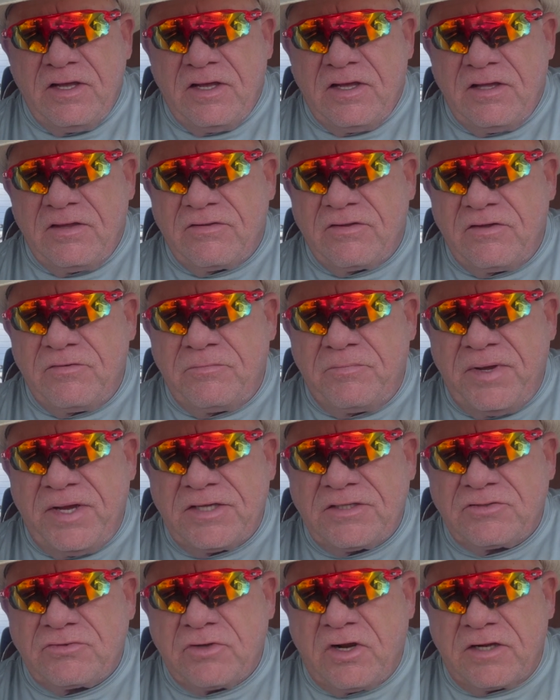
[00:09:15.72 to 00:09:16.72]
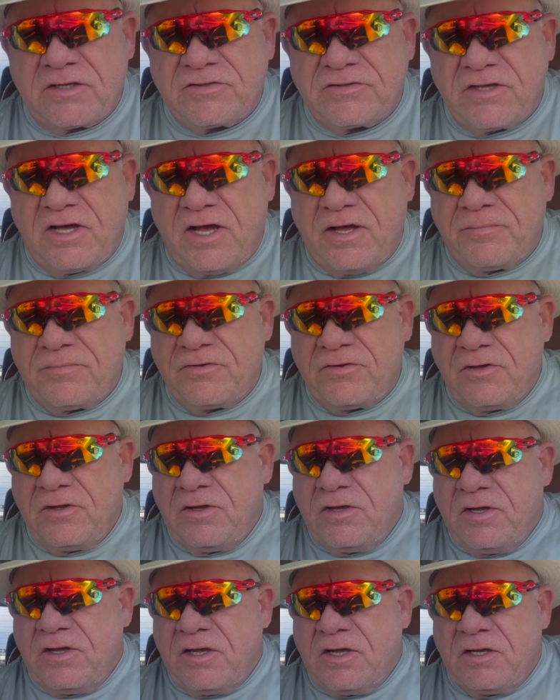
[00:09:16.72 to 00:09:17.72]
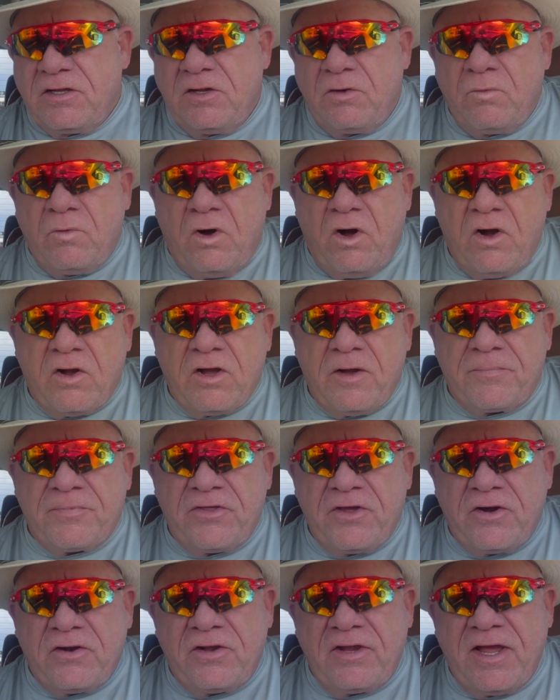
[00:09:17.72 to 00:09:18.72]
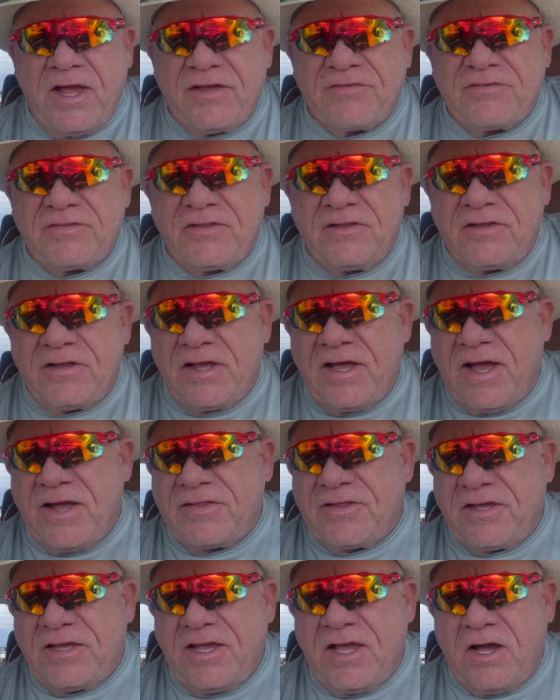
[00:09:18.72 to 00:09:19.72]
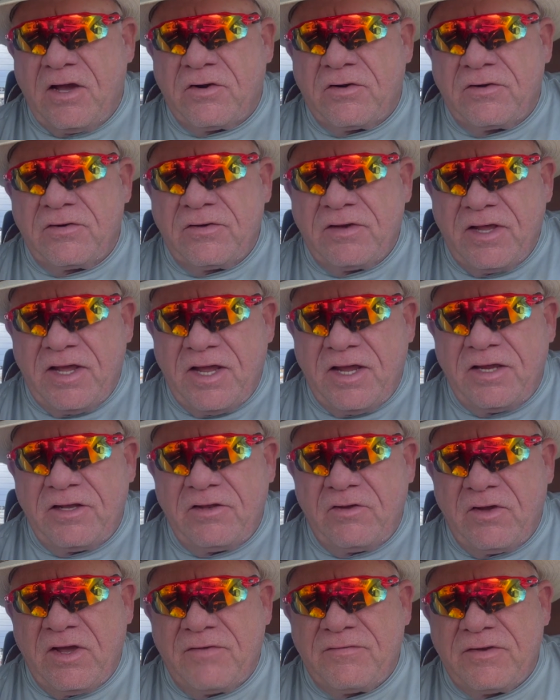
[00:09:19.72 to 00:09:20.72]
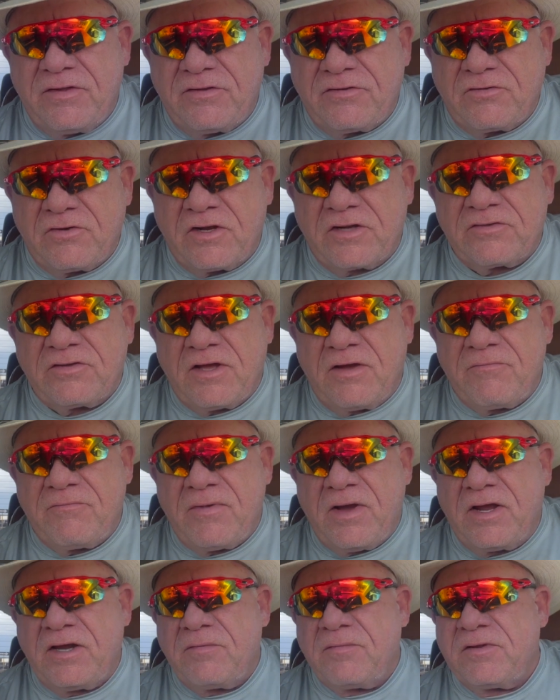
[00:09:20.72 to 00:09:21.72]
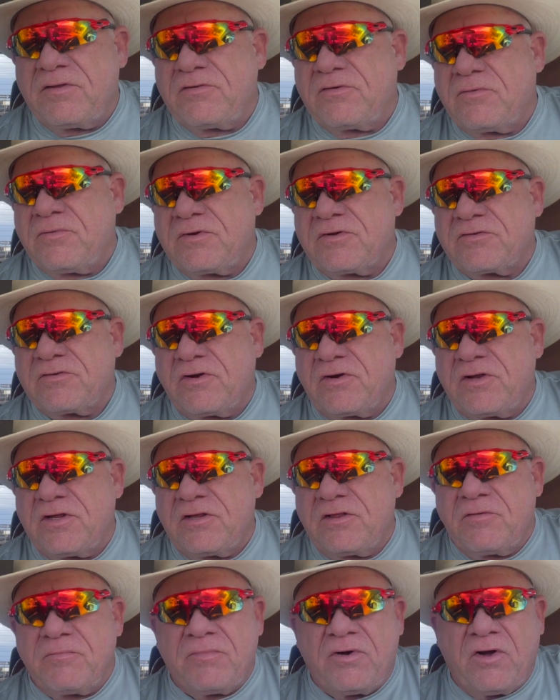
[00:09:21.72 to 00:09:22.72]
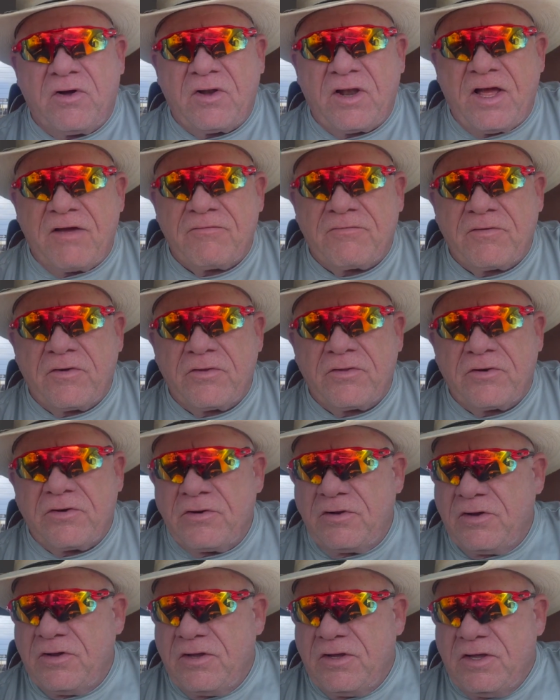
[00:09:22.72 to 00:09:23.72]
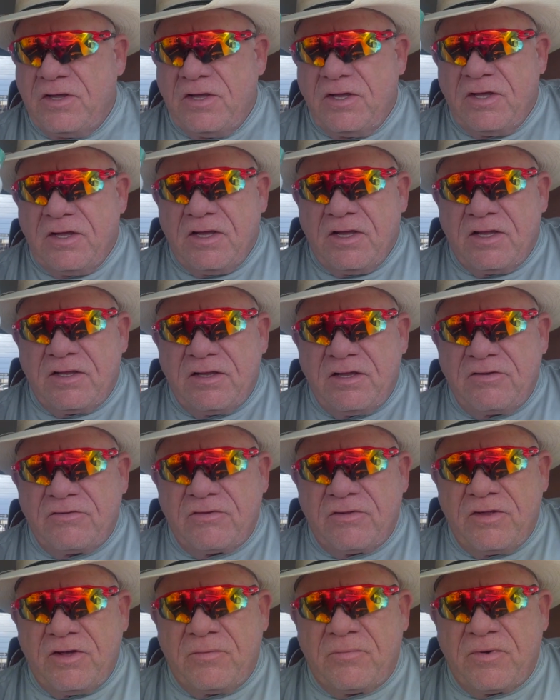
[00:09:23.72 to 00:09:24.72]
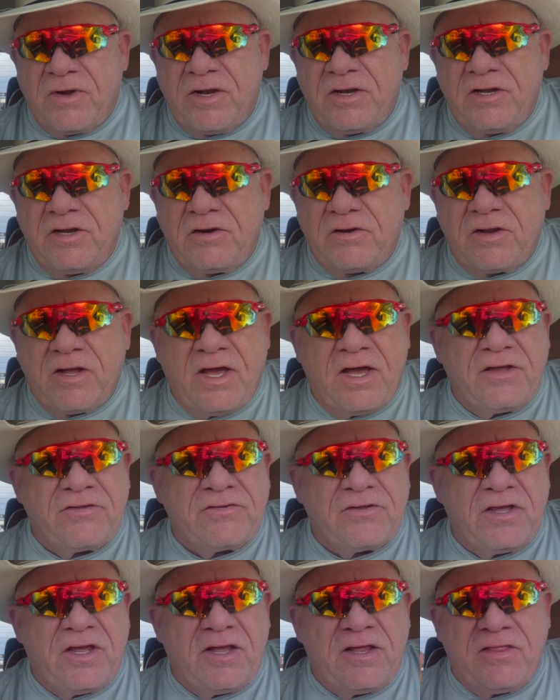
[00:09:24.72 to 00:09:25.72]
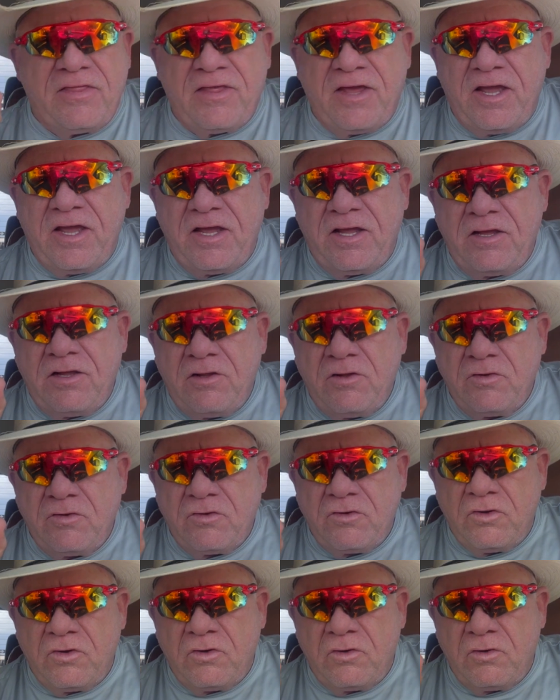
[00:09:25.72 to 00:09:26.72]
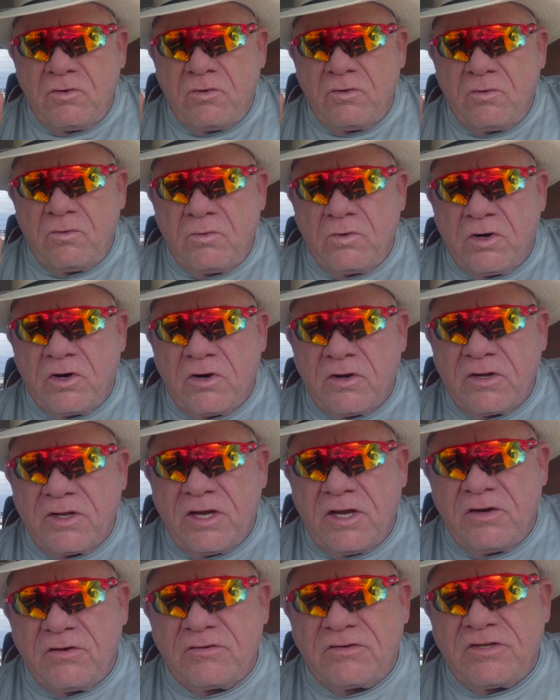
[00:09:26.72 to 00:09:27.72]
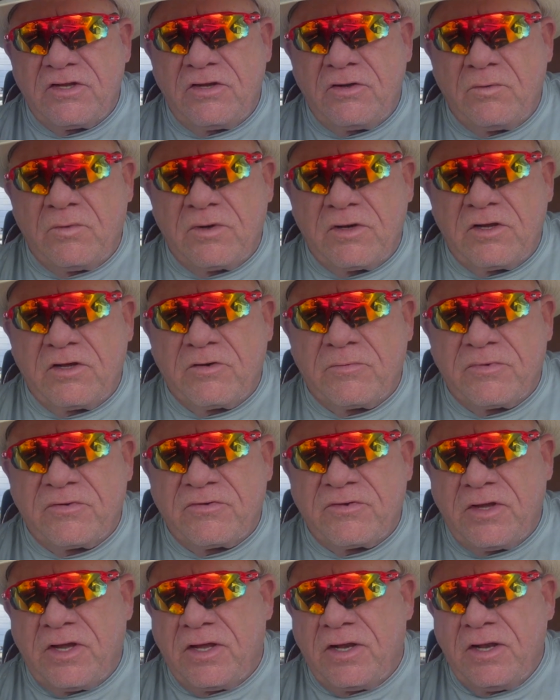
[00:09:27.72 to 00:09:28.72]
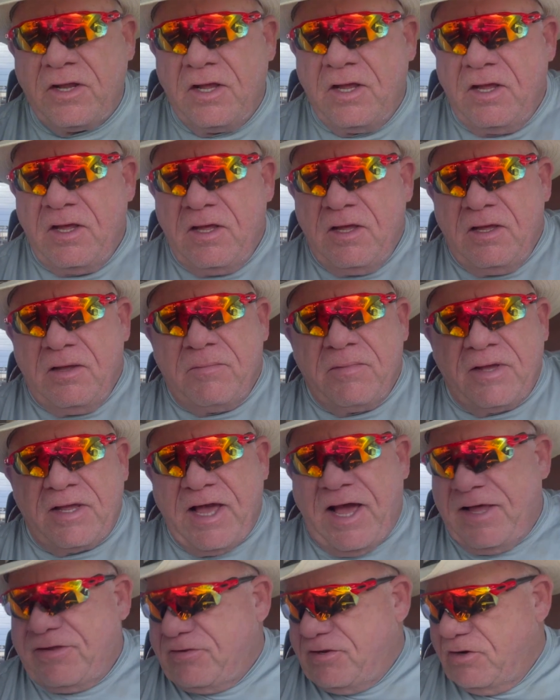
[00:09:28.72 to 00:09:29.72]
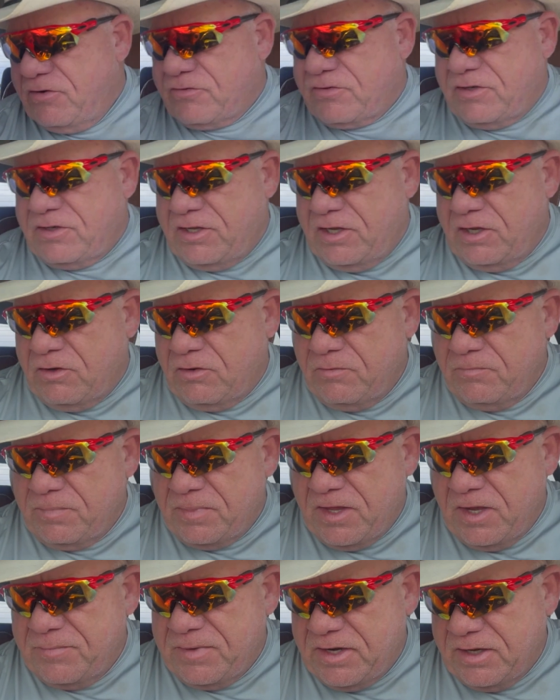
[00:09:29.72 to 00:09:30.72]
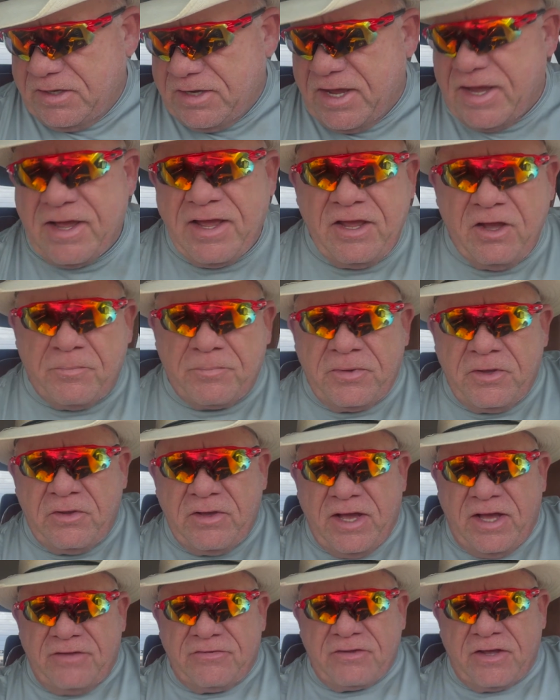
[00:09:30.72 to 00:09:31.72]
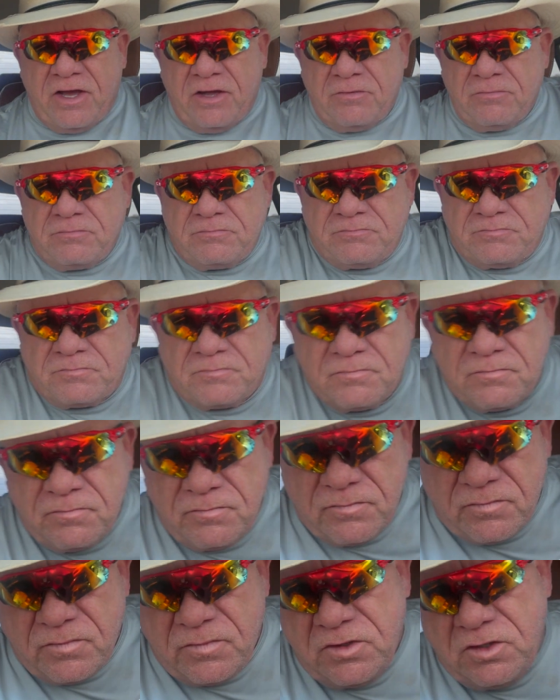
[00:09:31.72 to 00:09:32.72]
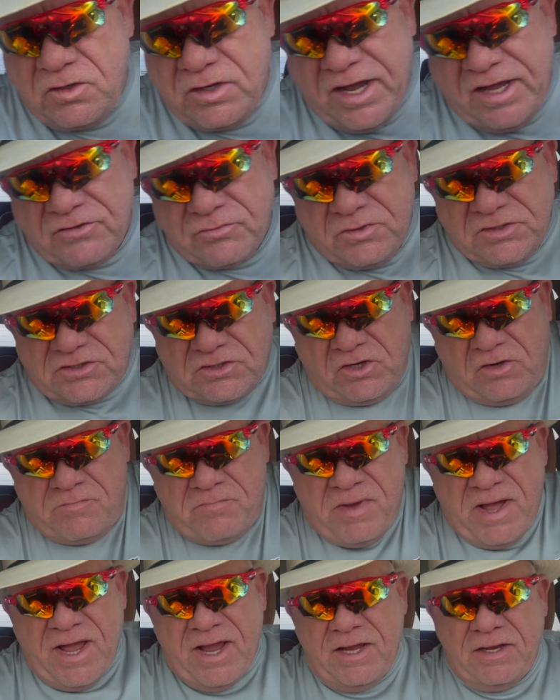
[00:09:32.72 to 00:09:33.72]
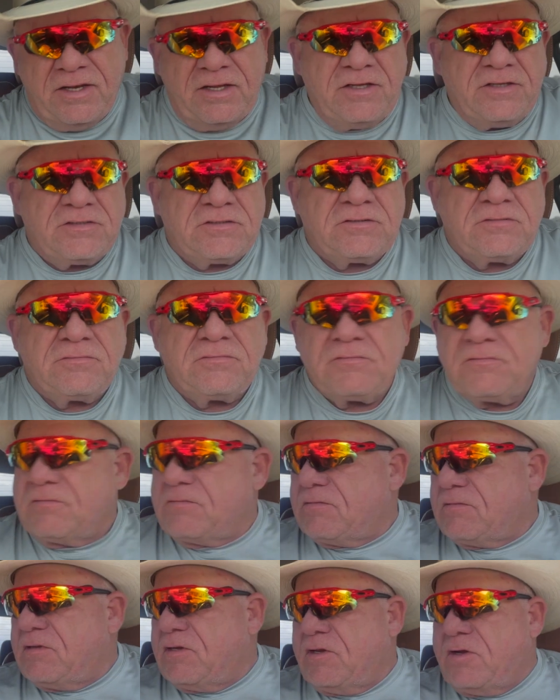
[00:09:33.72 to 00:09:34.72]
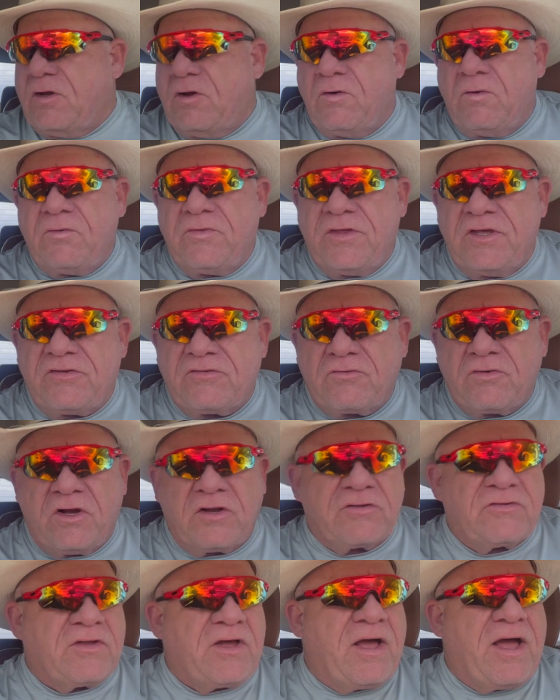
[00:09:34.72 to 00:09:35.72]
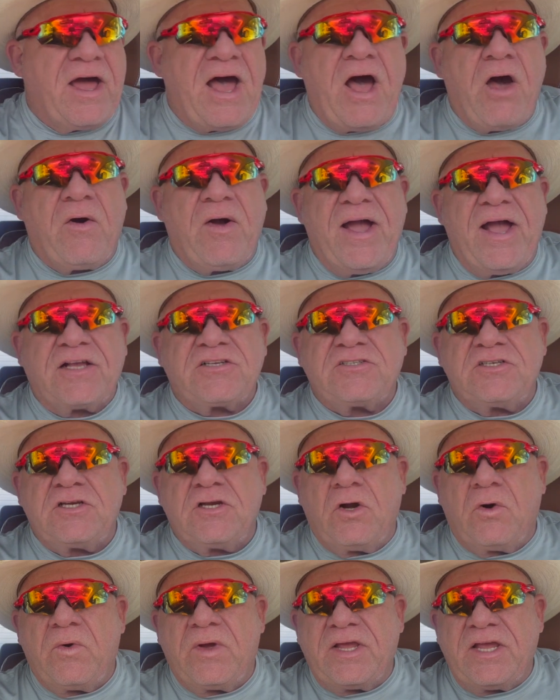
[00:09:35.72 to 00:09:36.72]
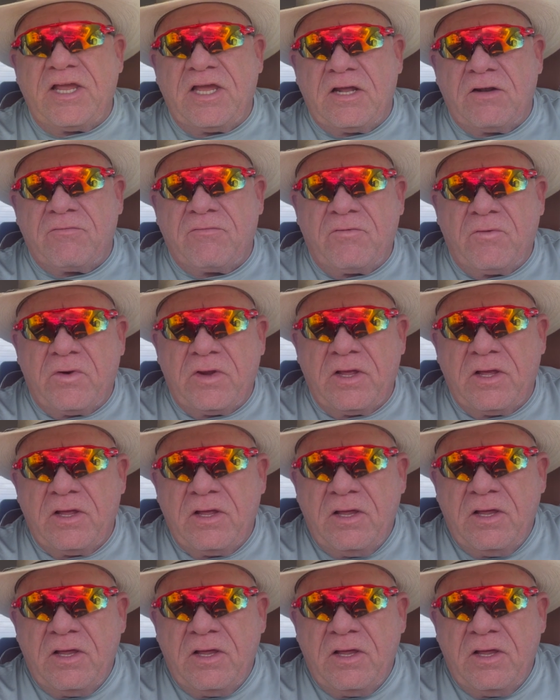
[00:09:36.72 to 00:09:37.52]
Is these big truck stops and you walk up there and you ask the guy at the counter, hey, do you have any of the truck stop vitamins? I want to start hitting the ball a lot further. And these are them right here, guys, and they do work. Guarantee 100%. But guys, here's the deal. I'm going to help you guys out. You guys want to start buying these? You know, these trucks. I'll actually go and get them for you.